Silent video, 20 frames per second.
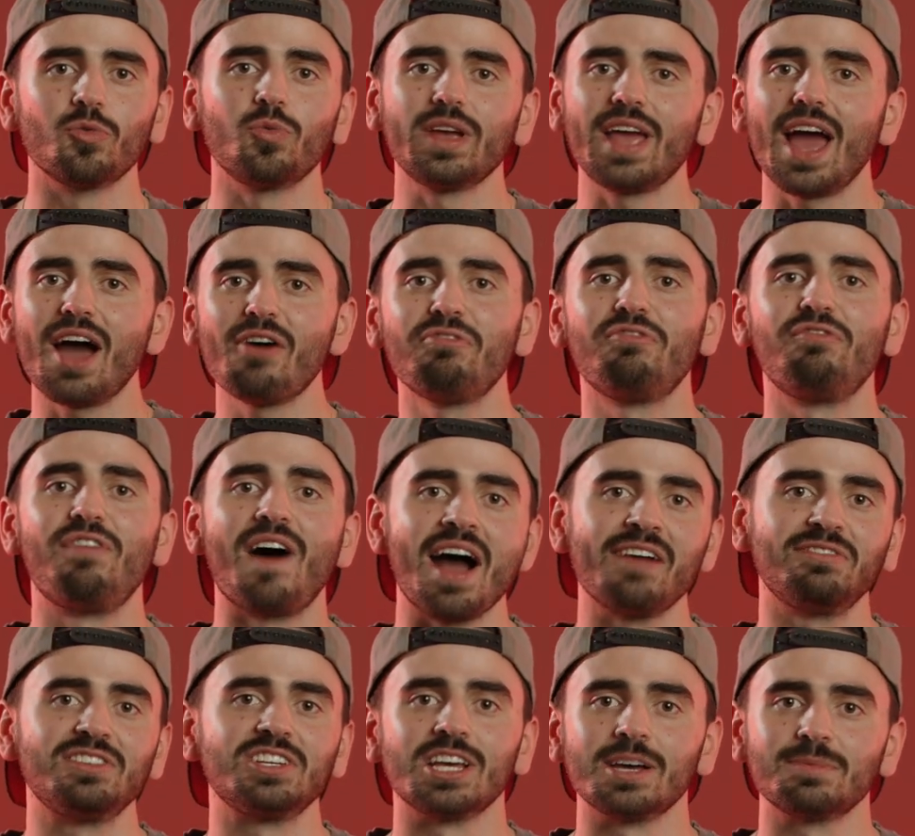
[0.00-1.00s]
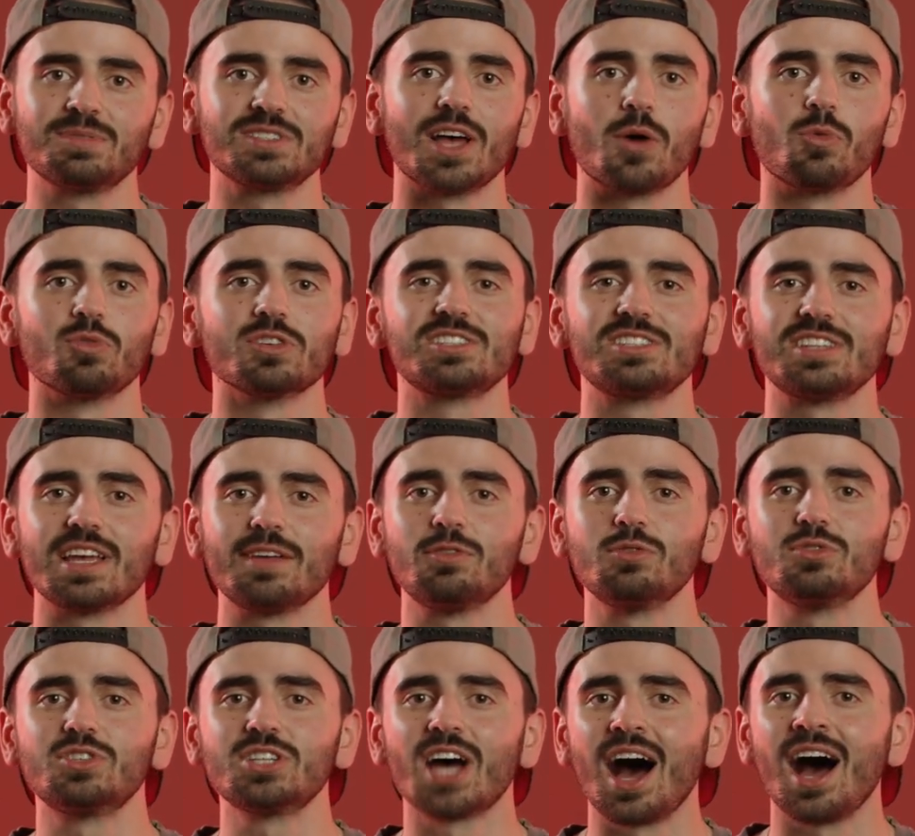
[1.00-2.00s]
we have five tips that will save
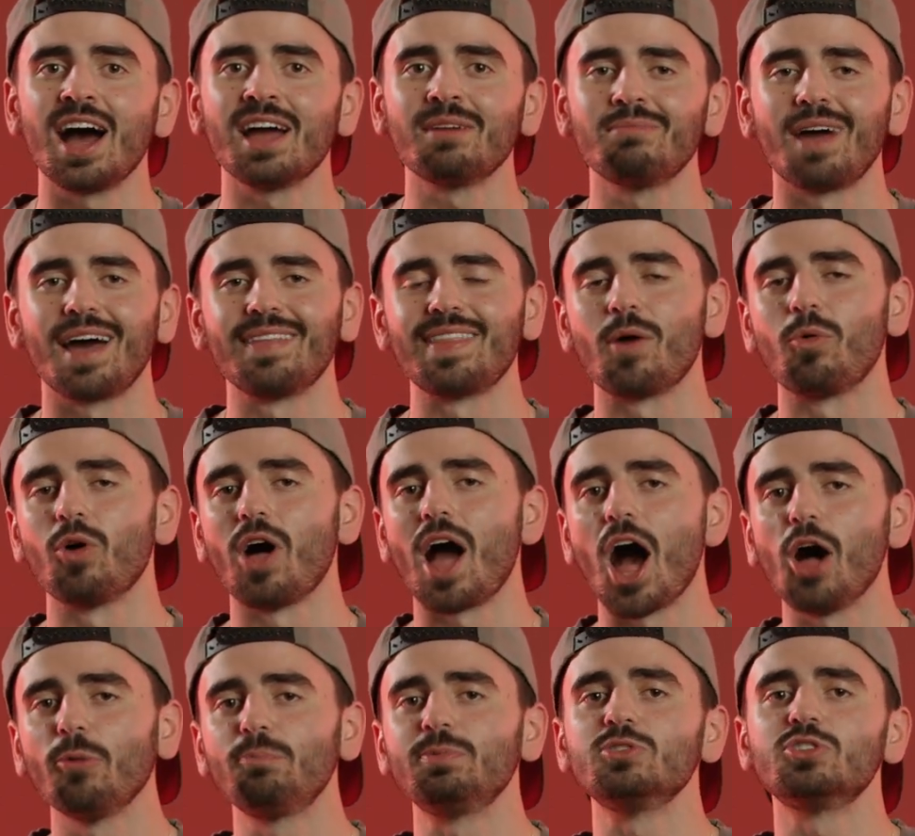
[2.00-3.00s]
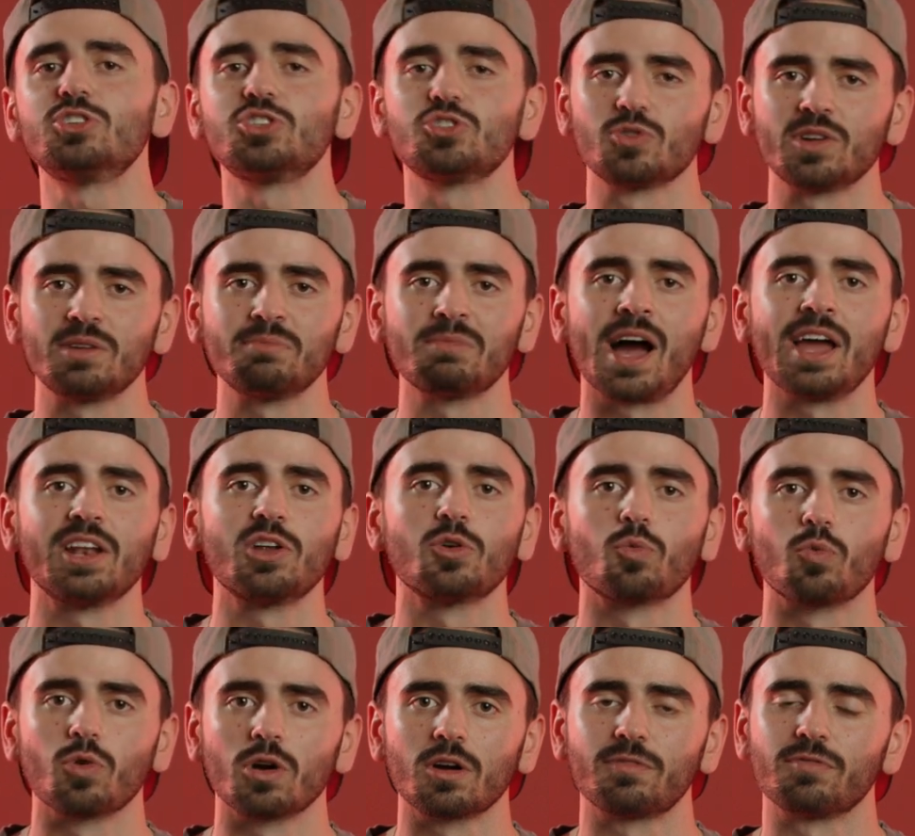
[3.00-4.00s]
you time and that will help you streamline your
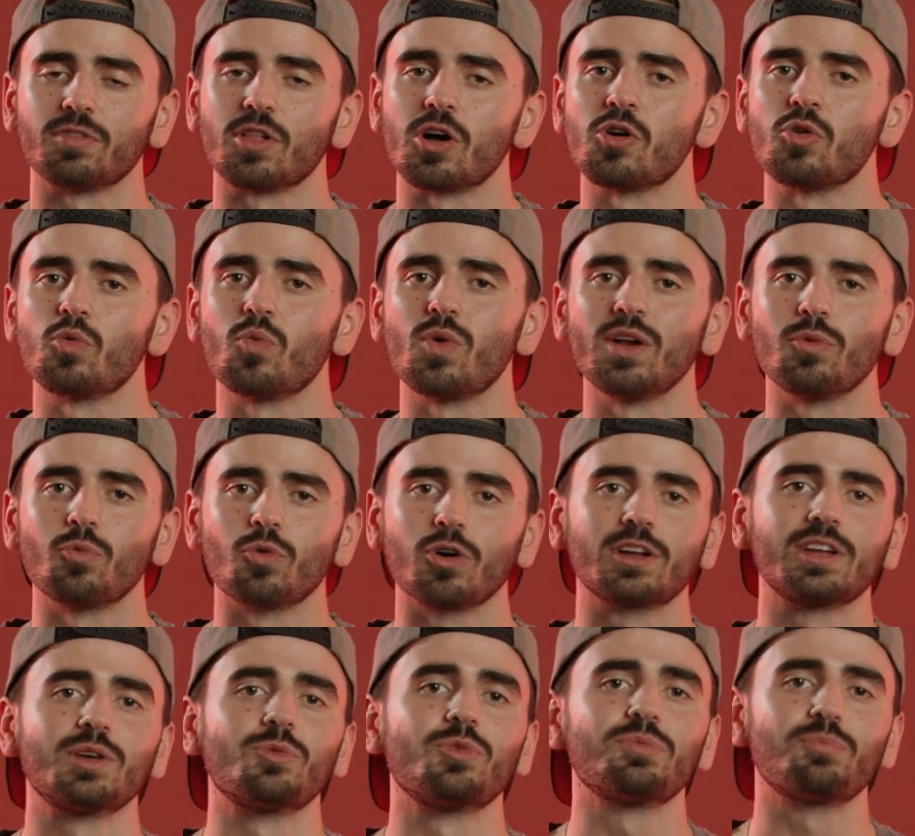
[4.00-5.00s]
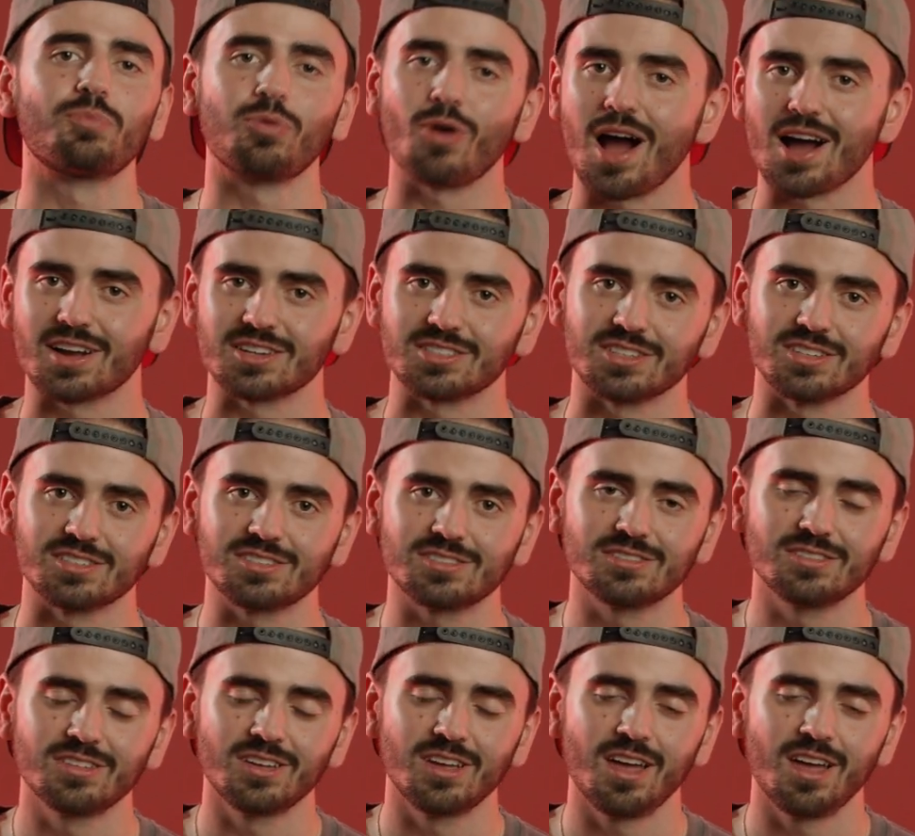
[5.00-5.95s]
workflow when working with proxies.